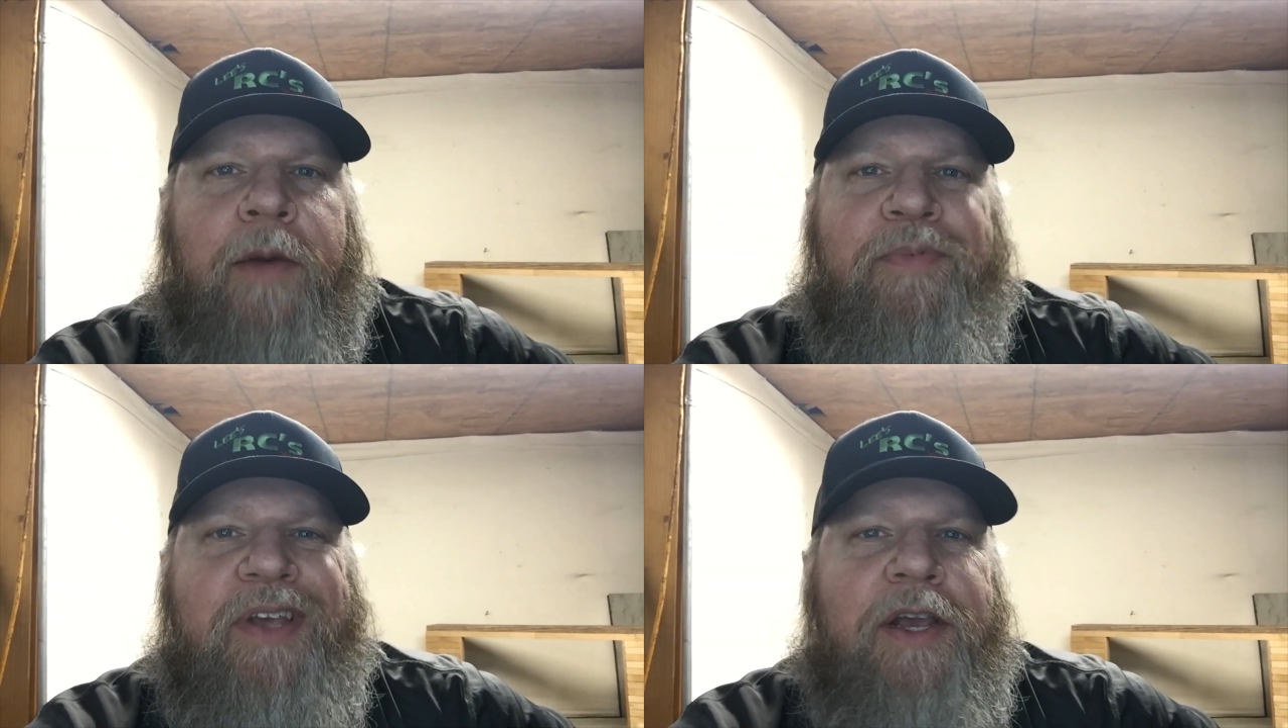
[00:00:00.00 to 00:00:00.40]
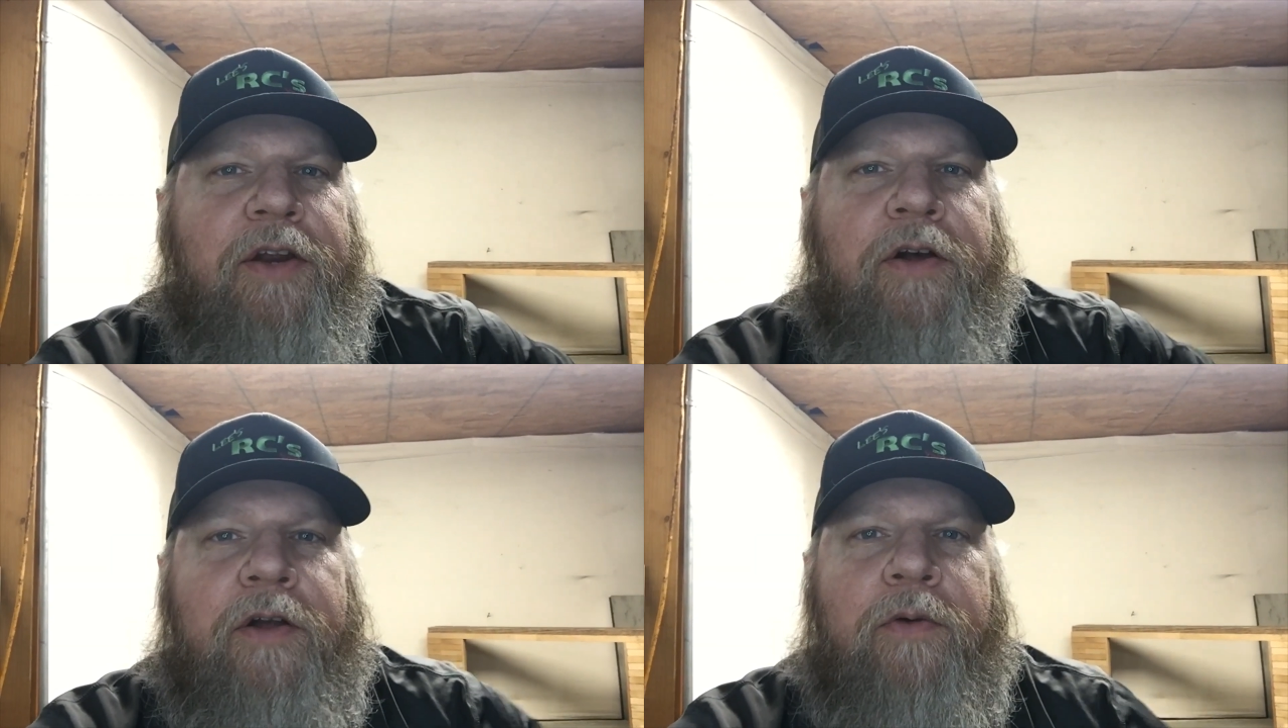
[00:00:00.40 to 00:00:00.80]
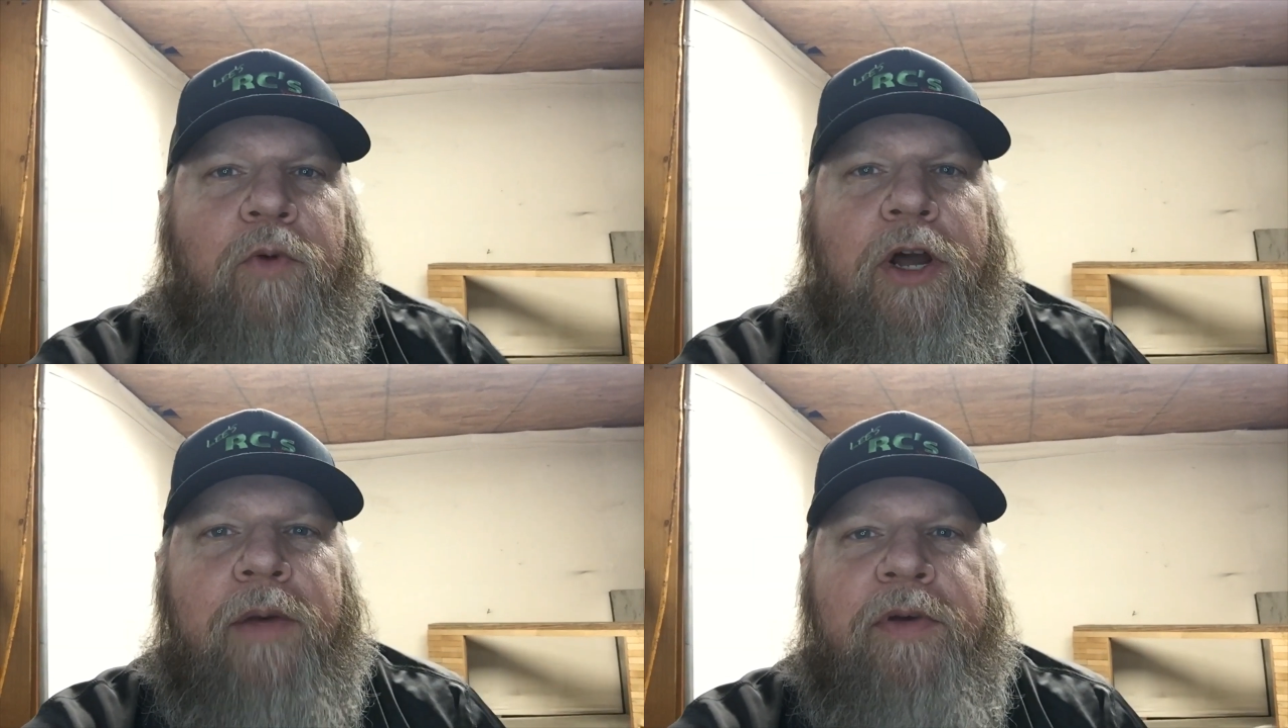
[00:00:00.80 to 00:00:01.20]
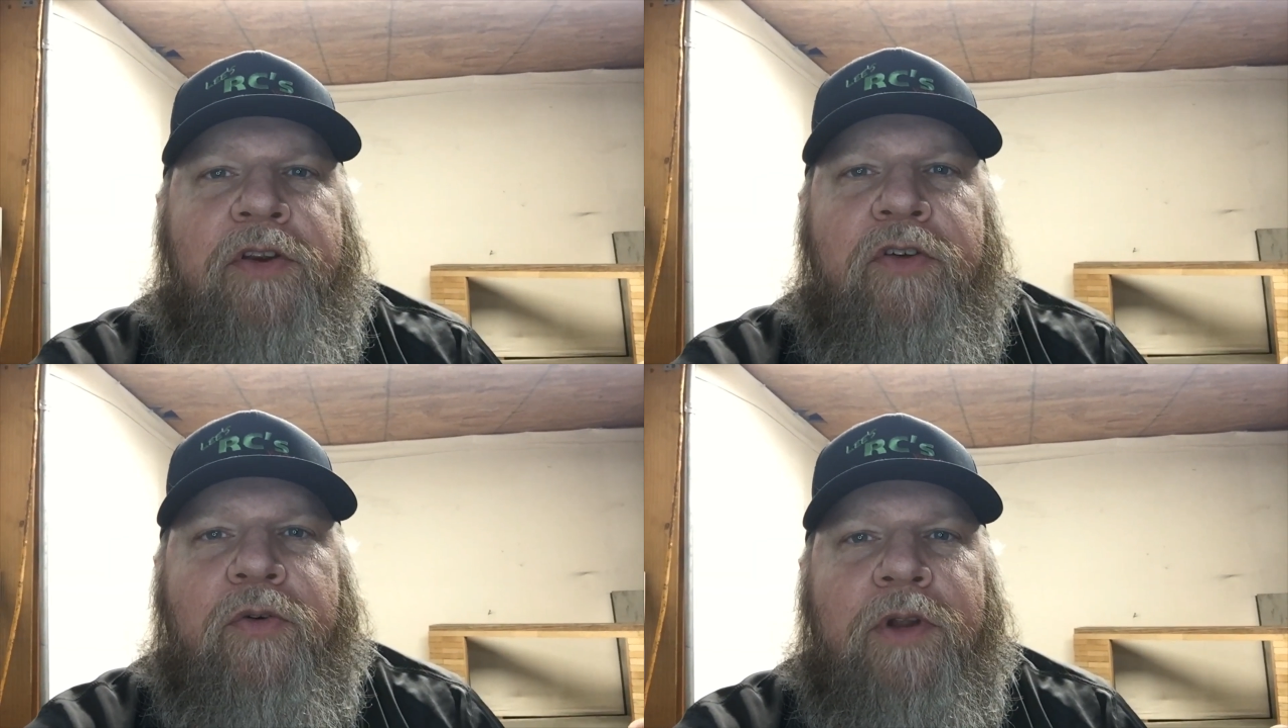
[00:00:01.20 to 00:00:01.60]
update on what I've
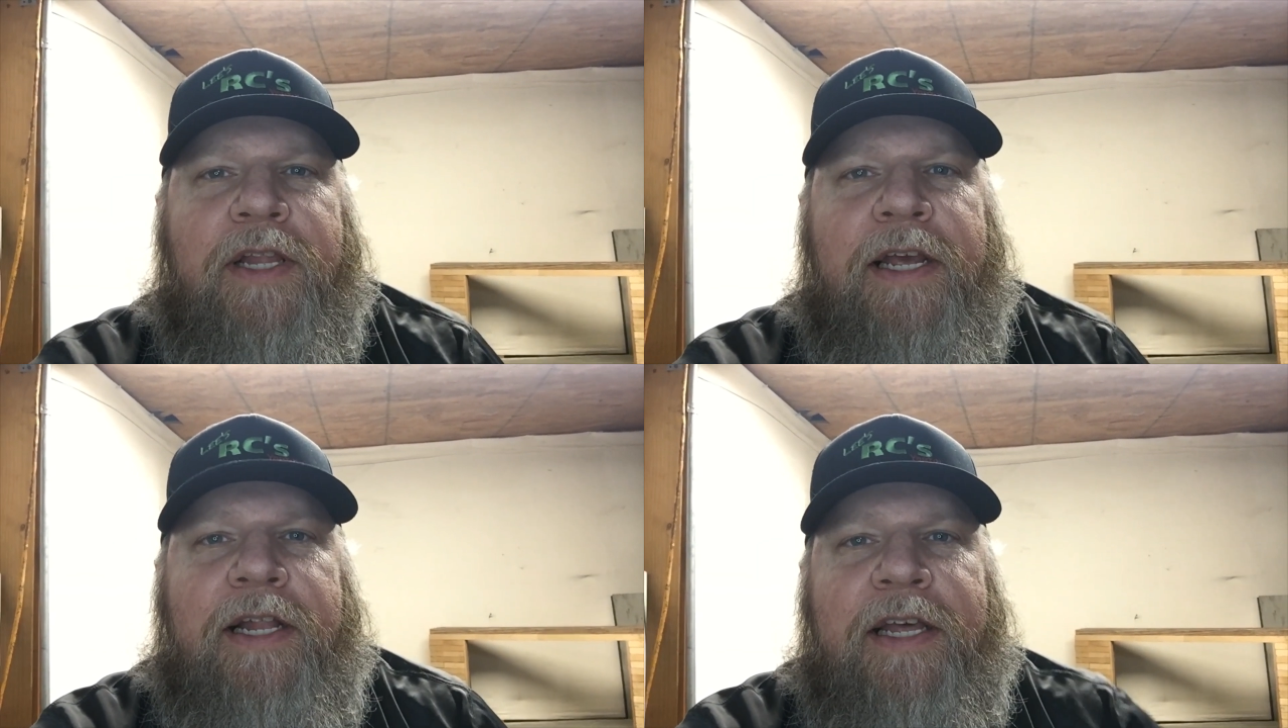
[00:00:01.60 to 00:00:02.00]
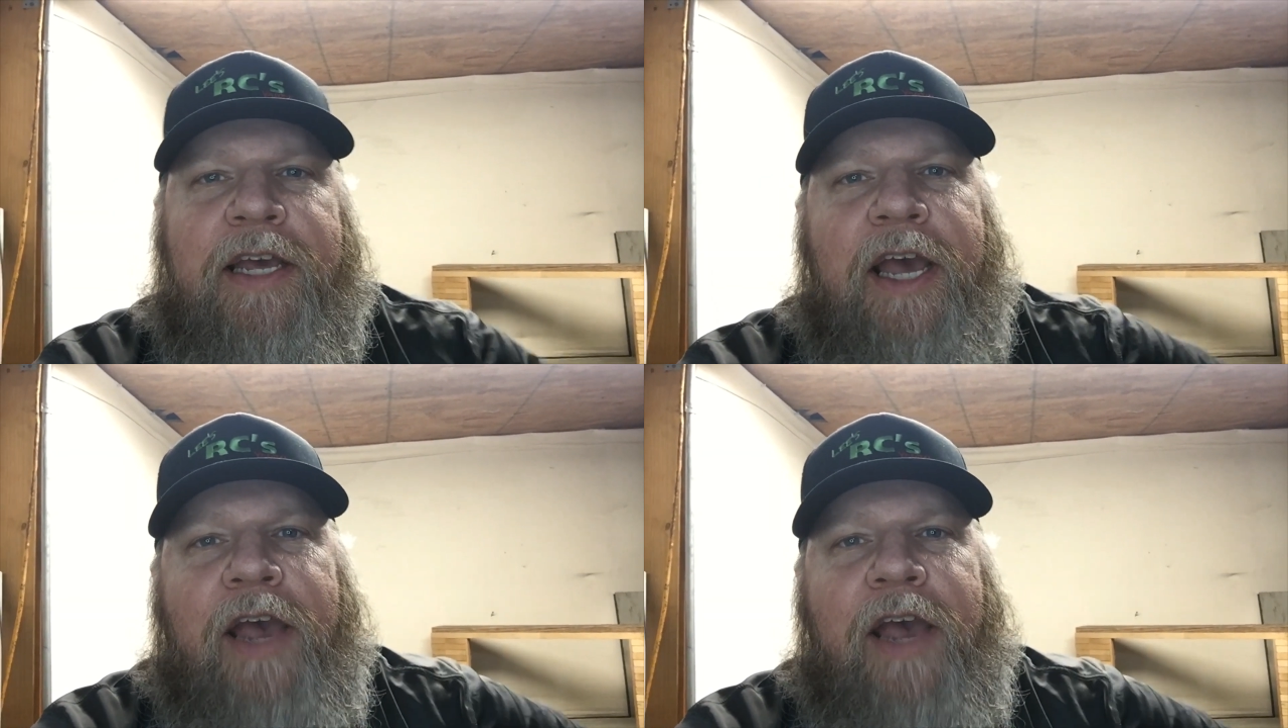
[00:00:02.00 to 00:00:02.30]
been doing lately.